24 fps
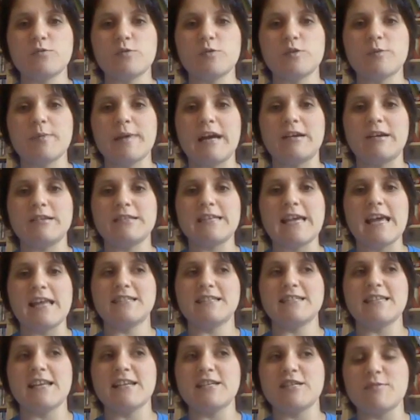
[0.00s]
was about 10
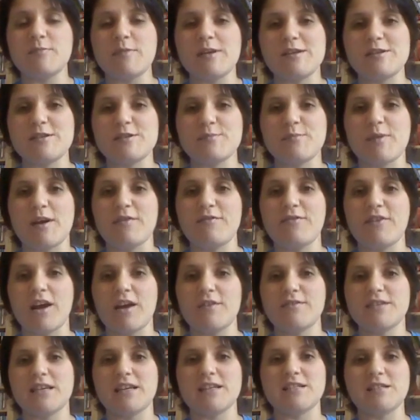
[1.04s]
centimetres by
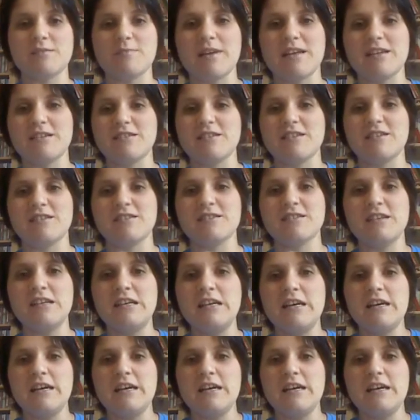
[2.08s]
5 centimetres.